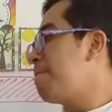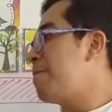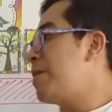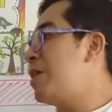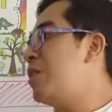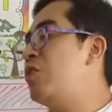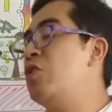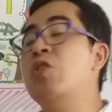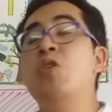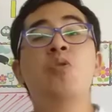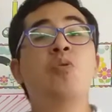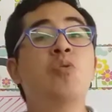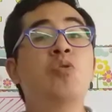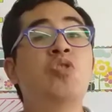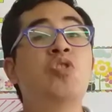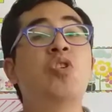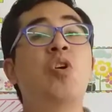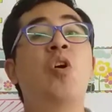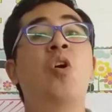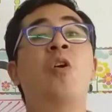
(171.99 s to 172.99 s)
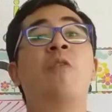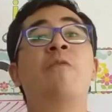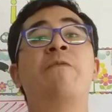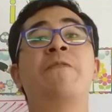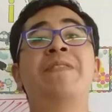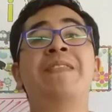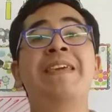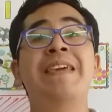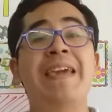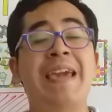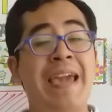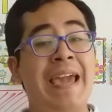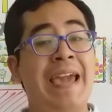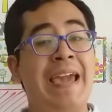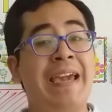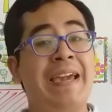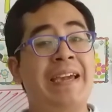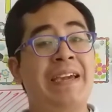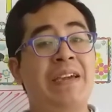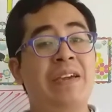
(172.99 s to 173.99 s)
use of the
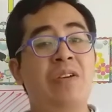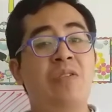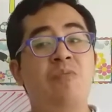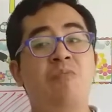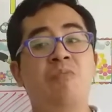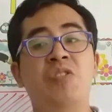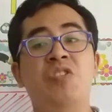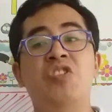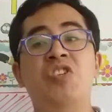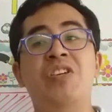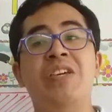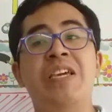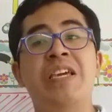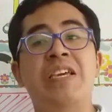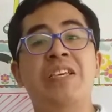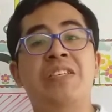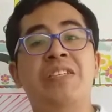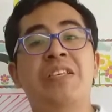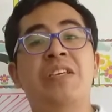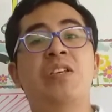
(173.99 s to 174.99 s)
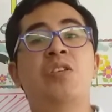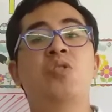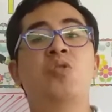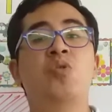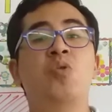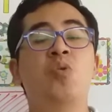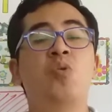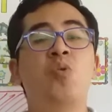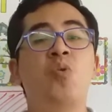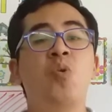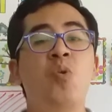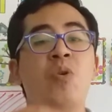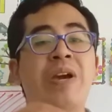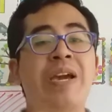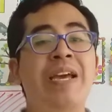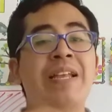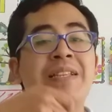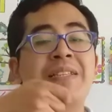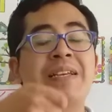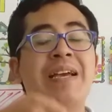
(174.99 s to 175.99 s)
egg, which is to cook
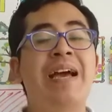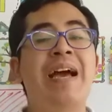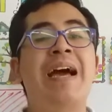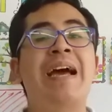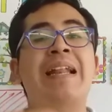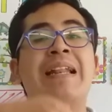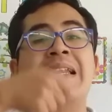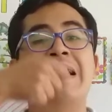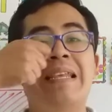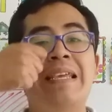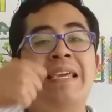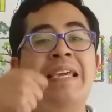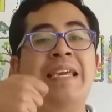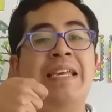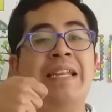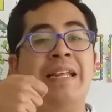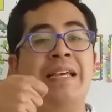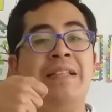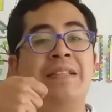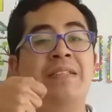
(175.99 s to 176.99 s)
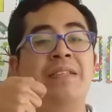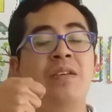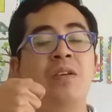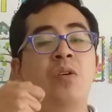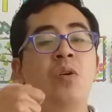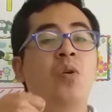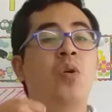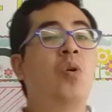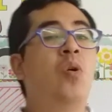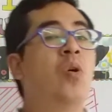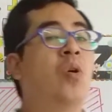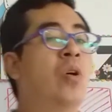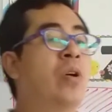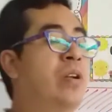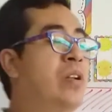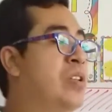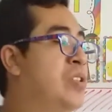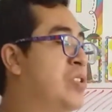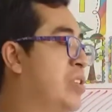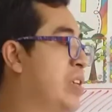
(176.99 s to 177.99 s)
it and eat it.
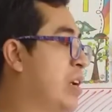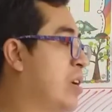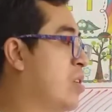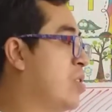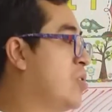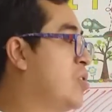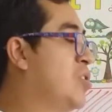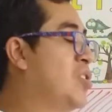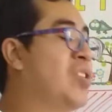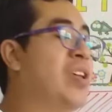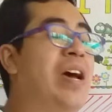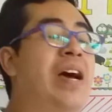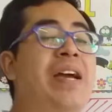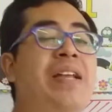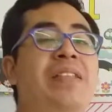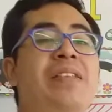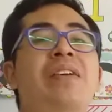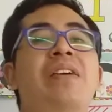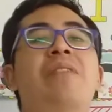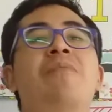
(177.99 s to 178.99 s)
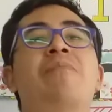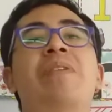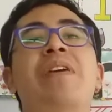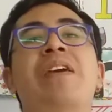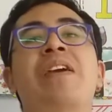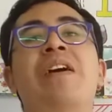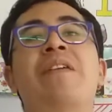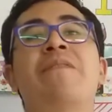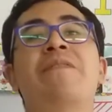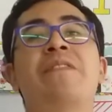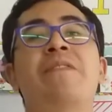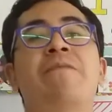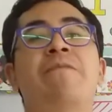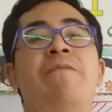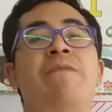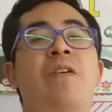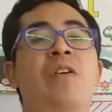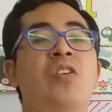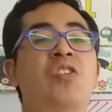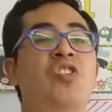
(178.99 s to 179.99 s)
On the second side, we have the
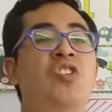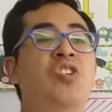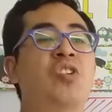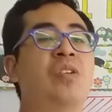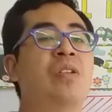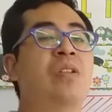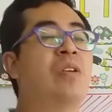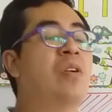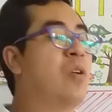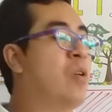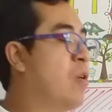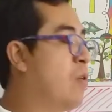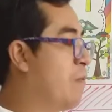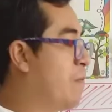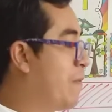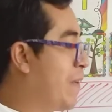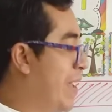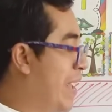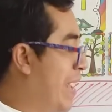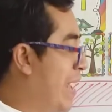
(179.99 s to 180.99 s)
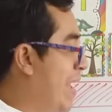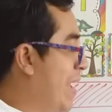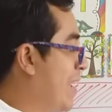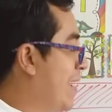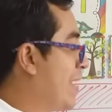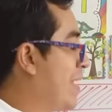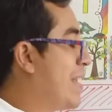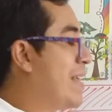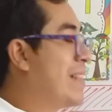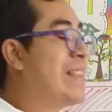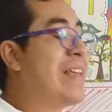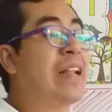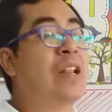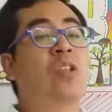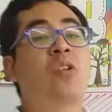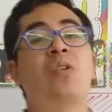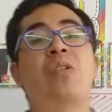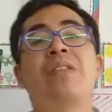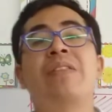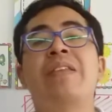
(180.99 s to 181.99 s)
function of egg
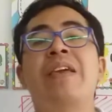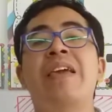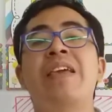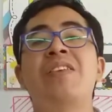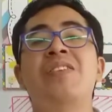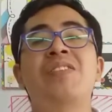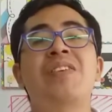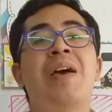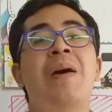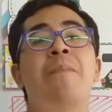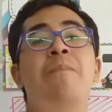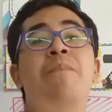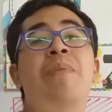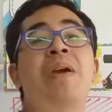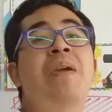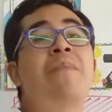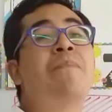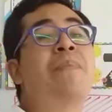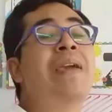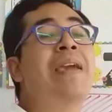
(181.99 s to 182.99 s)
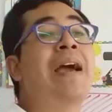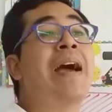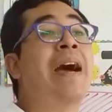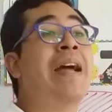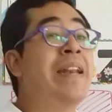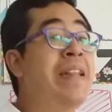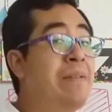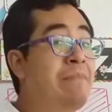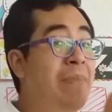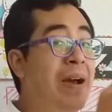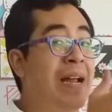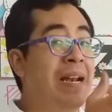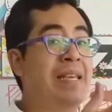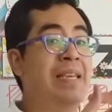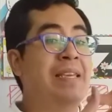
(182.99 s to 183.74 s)
that contains a baby animal